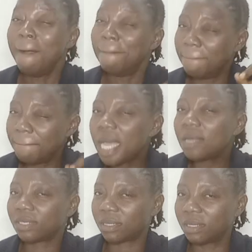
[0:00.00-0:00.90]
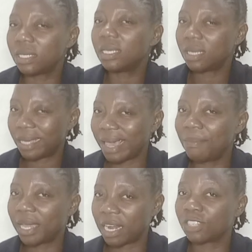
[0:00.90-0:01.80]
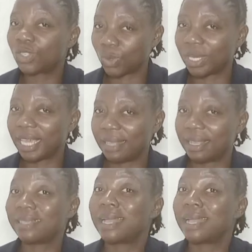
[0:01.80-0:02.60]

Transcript: Melt the chemicals together.